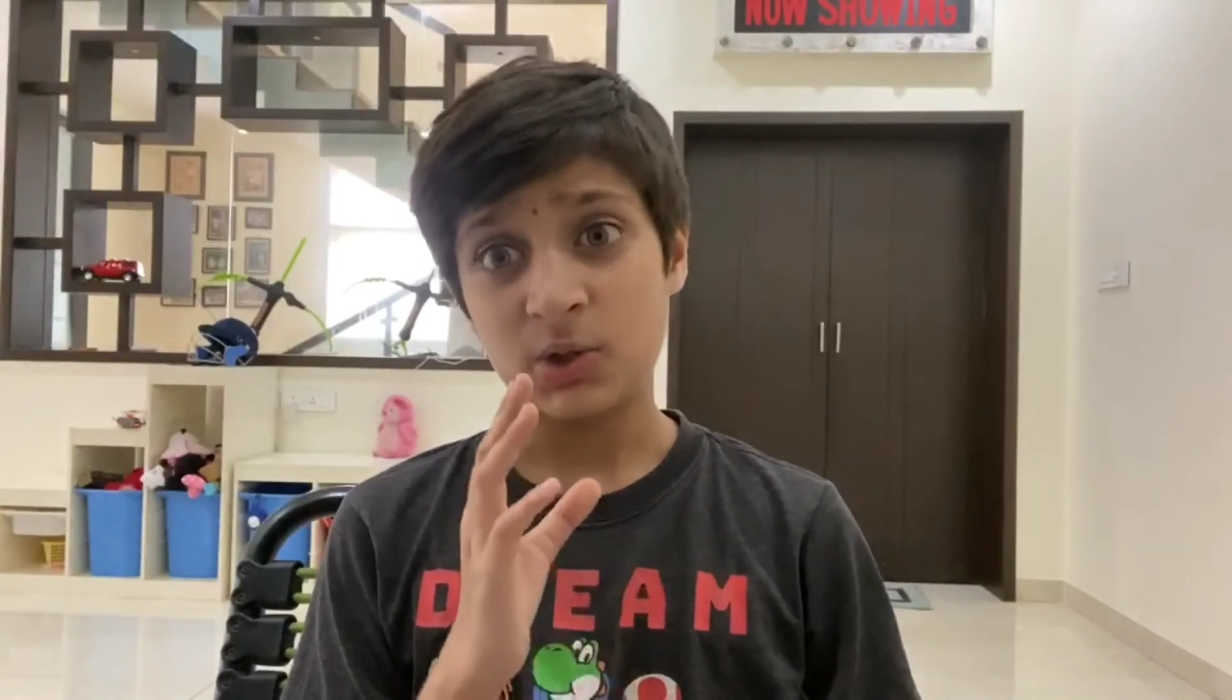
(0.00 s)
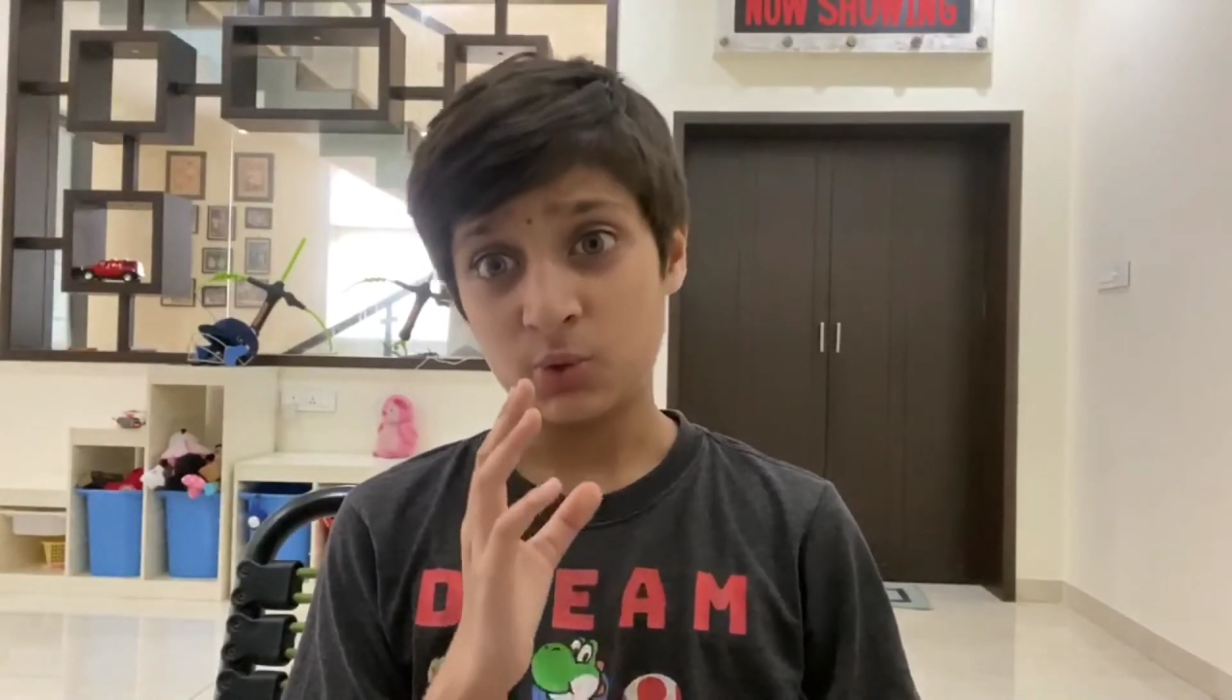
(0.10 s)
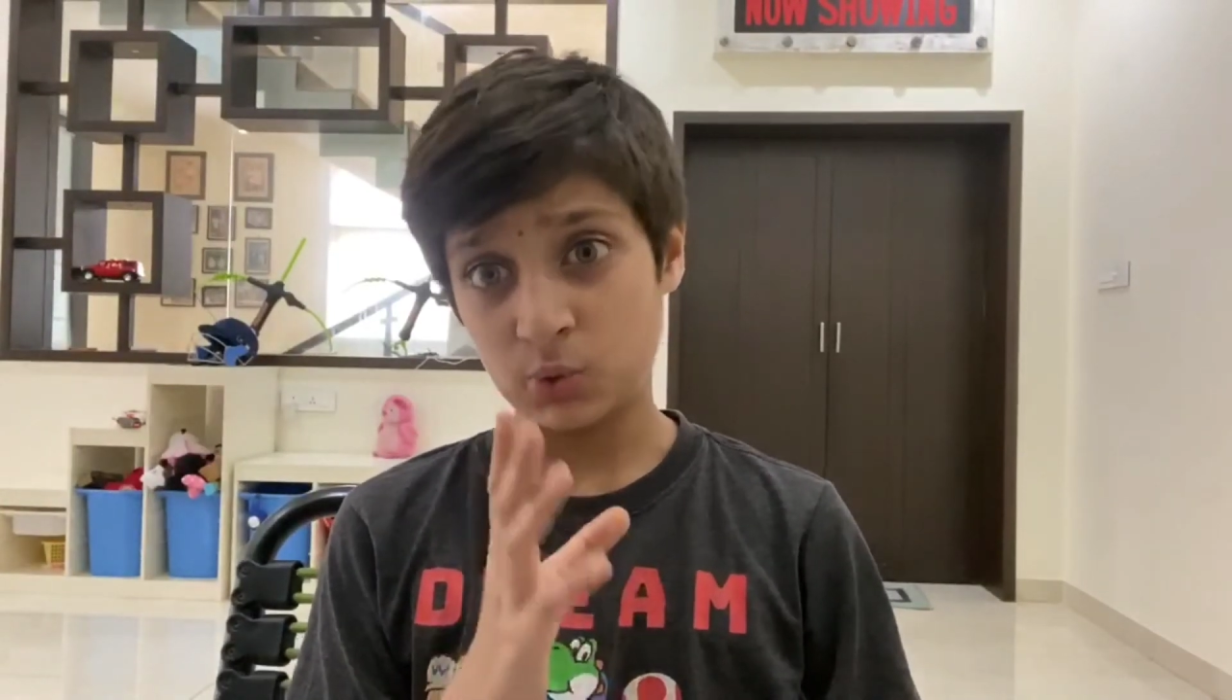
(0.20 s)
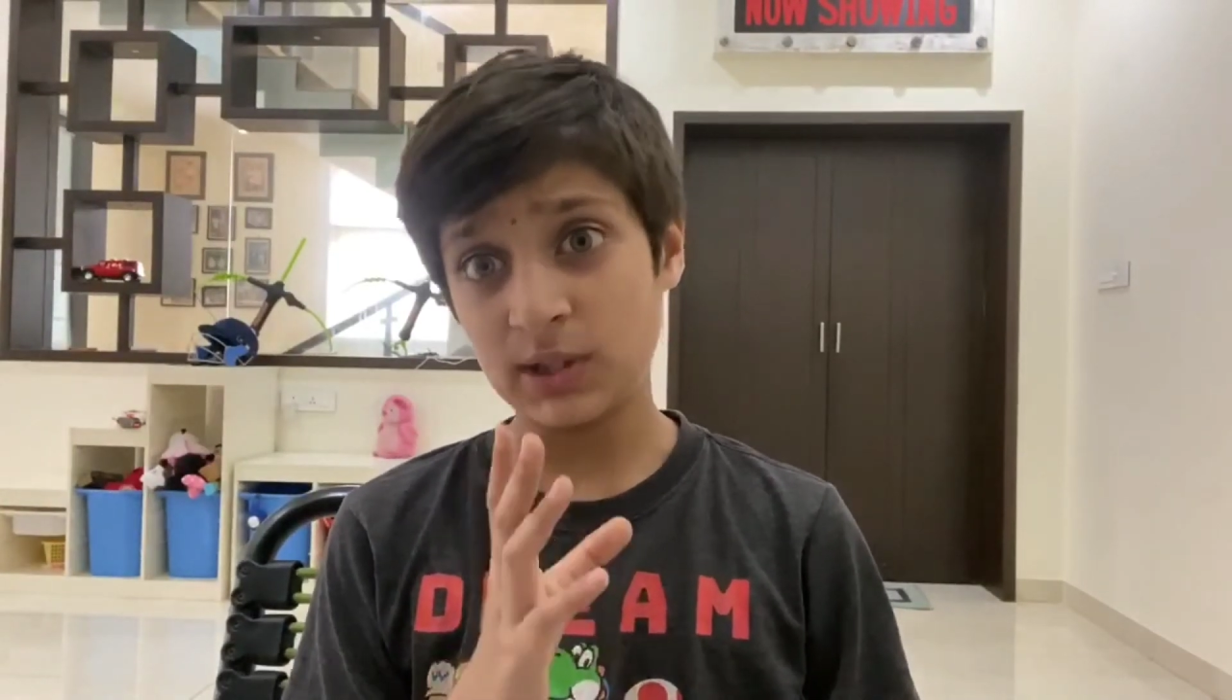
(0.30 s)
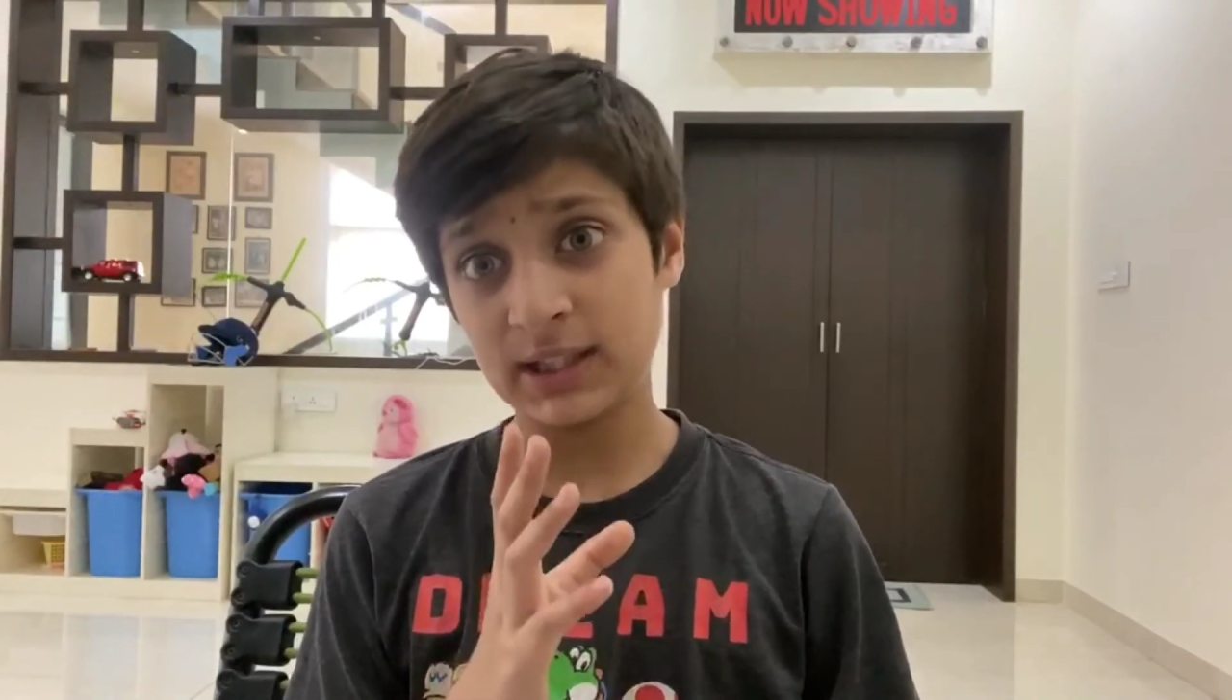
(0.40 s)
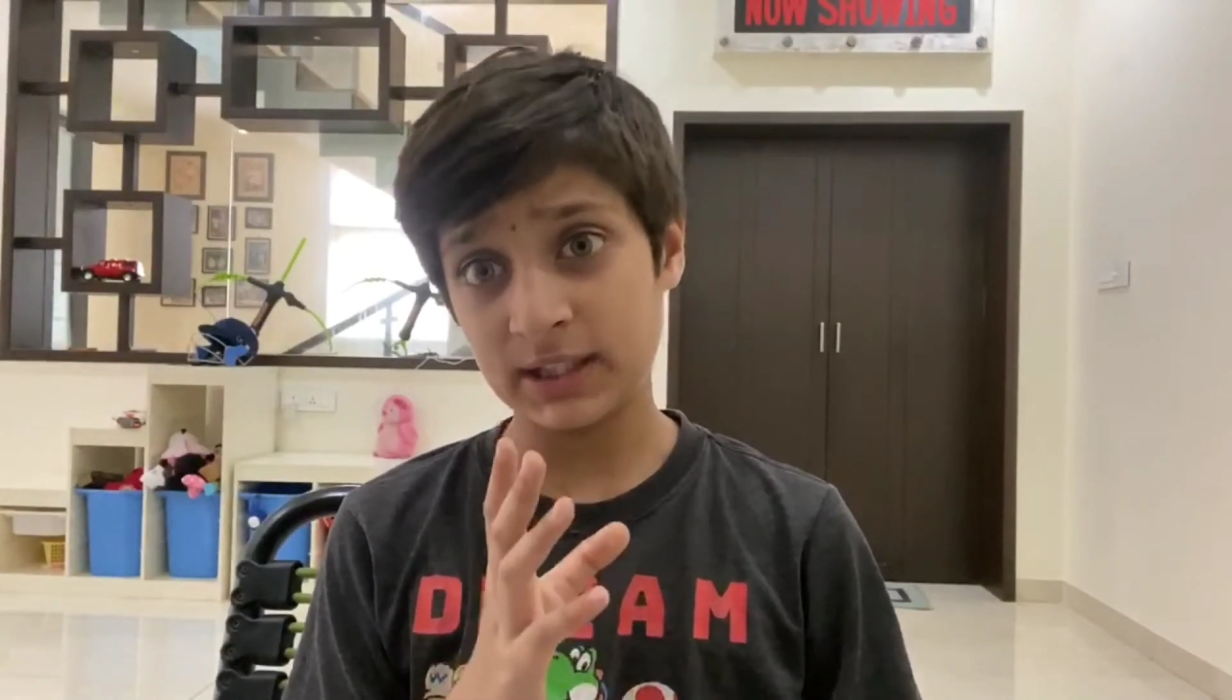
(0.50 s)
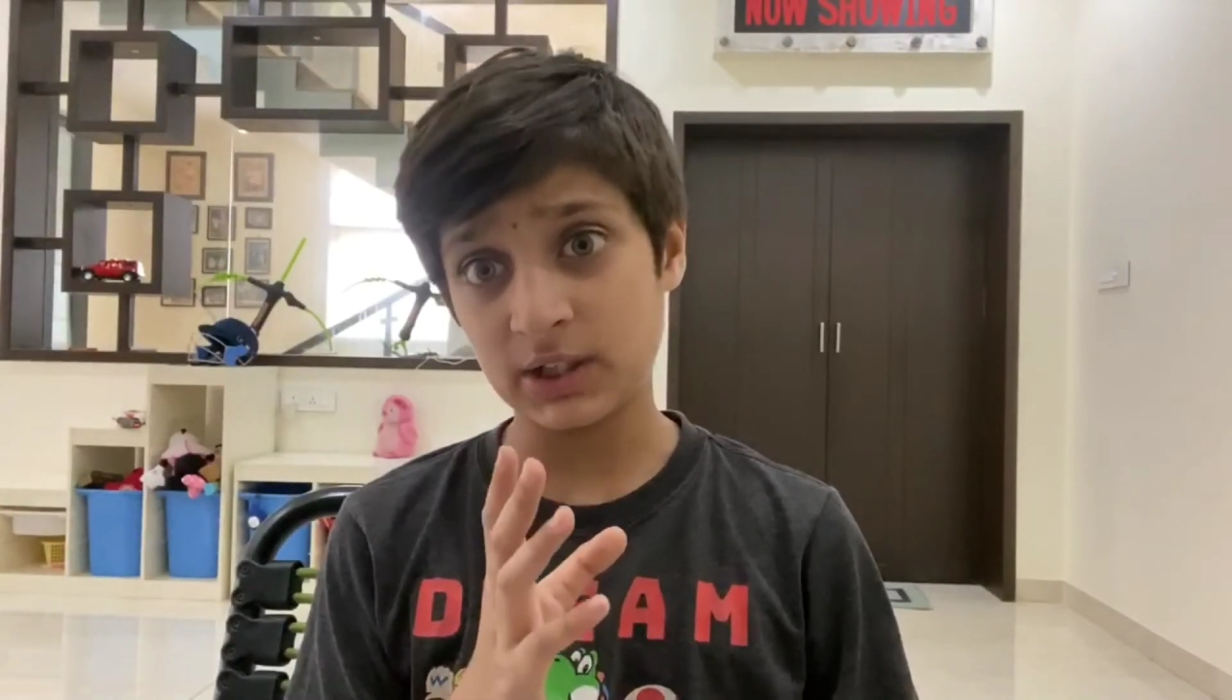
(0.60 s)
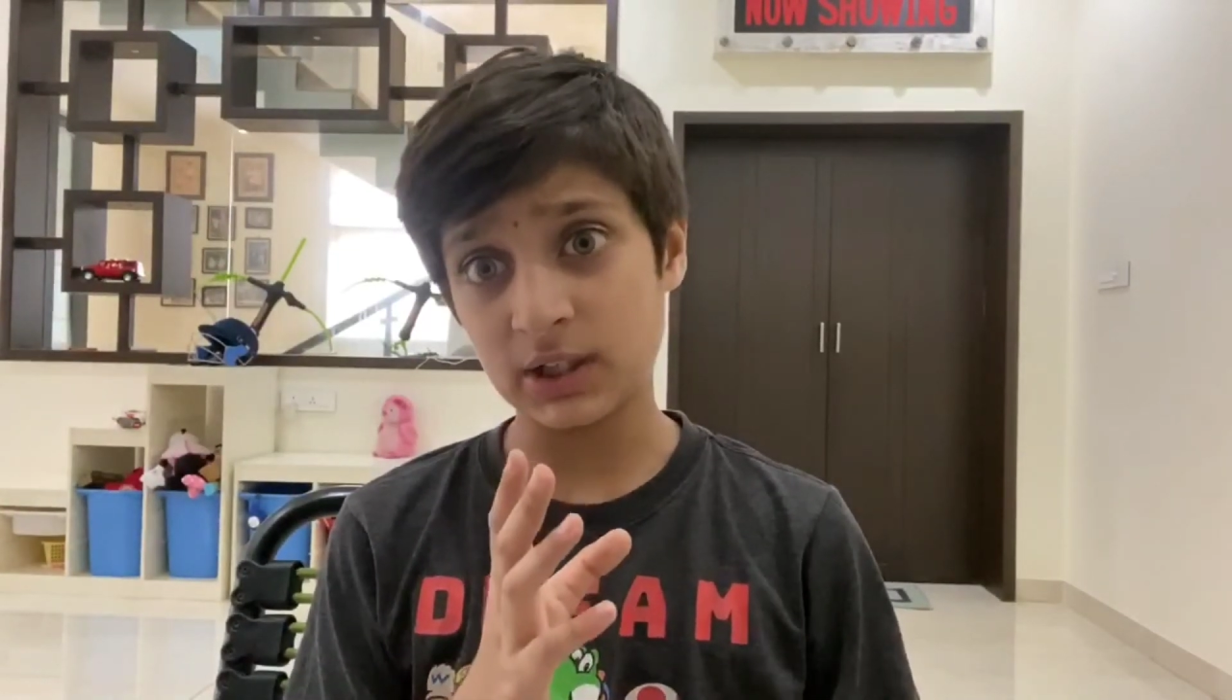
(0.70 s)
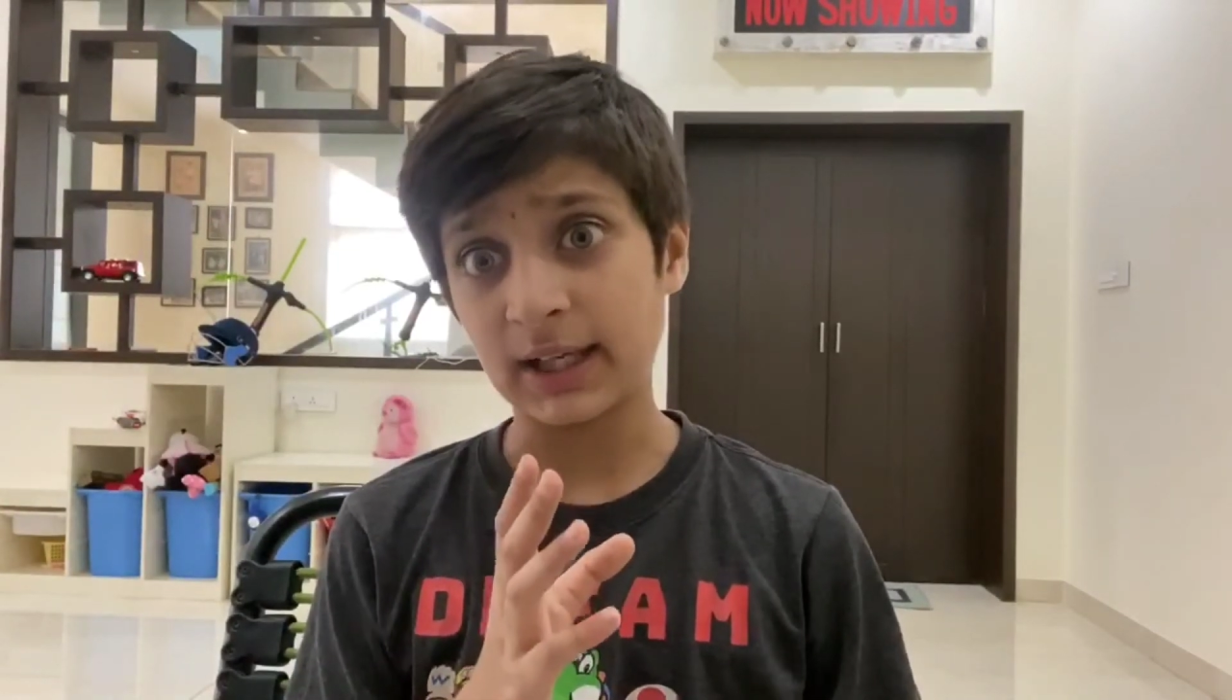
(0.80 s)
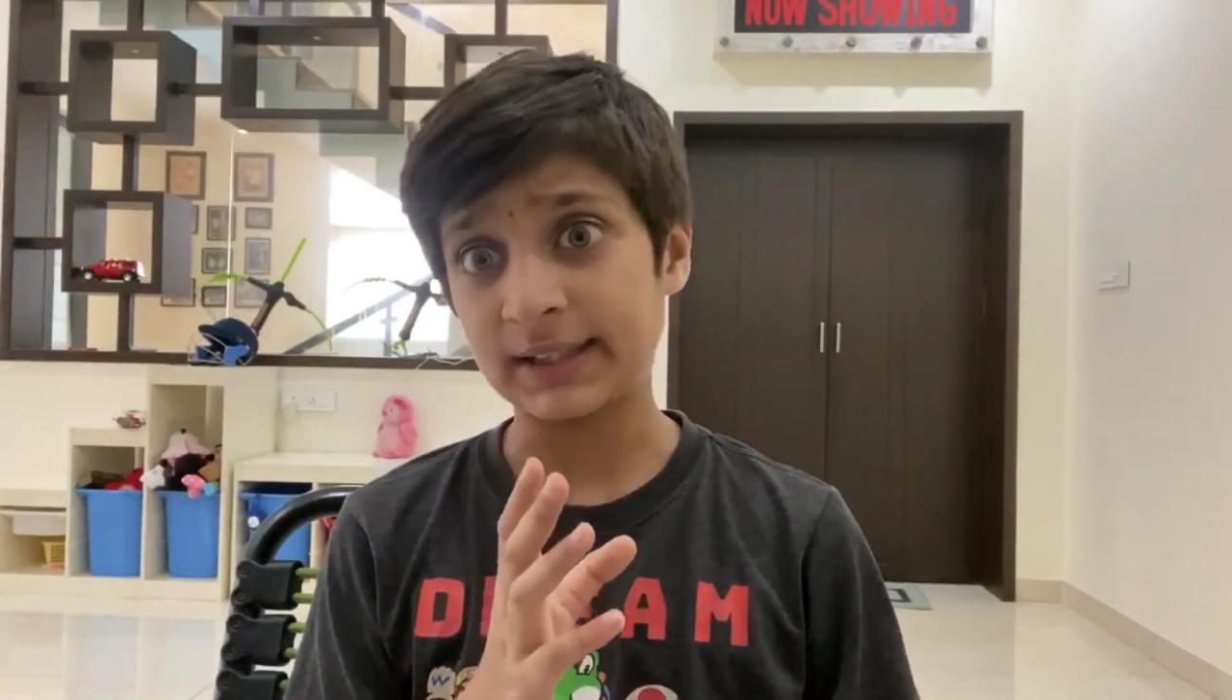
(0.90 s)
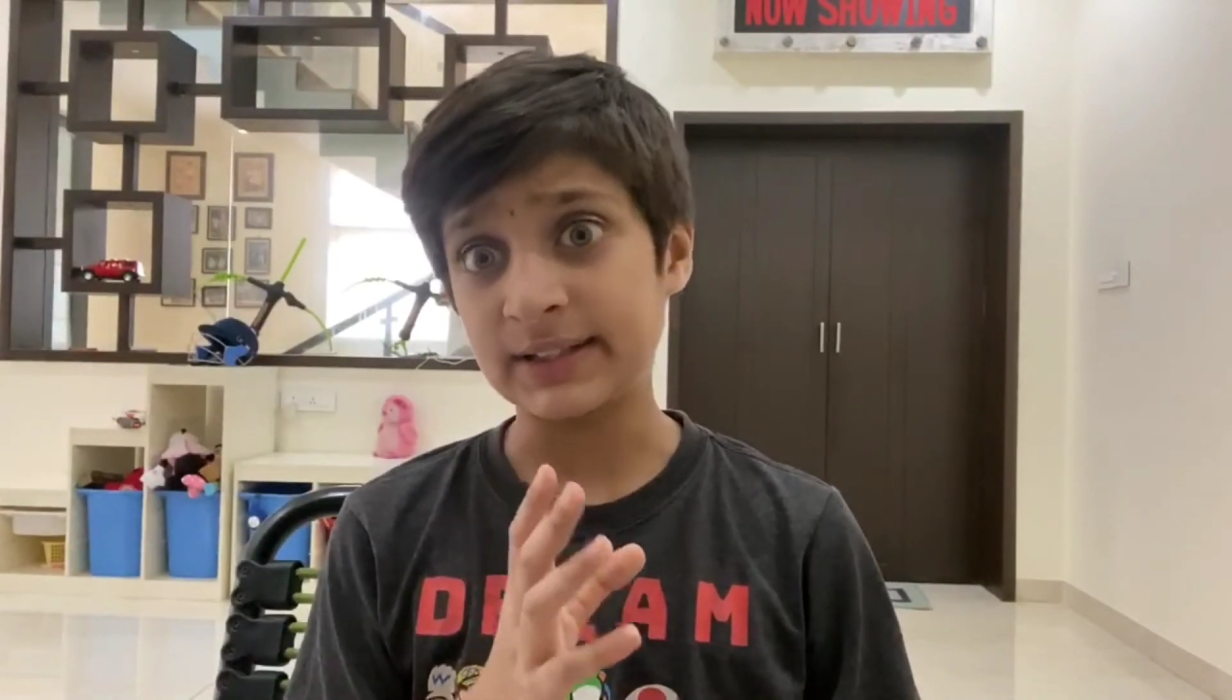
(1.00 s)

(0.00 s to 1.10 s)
really good at